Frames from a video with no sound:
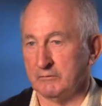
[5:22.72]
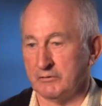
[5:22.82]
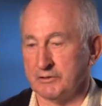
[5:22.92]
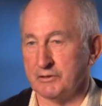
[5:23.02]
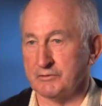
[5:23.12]

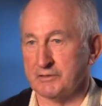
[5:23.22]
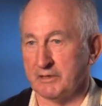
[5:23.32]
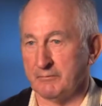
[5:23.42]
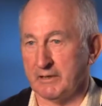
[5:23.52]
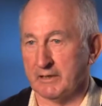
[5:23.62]
reduce
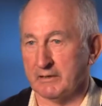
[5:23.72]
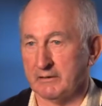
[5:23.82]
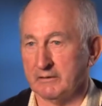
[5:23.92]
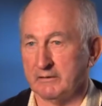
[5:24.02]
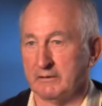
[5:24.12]
the amount
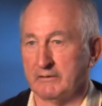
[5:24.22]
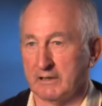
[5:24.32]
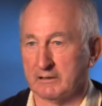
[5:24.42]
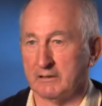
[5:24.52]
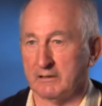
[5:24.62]
of
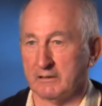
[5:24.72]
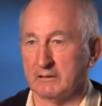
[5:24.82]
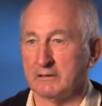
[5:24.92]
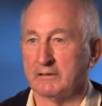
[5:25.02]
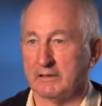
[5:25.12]
alcohol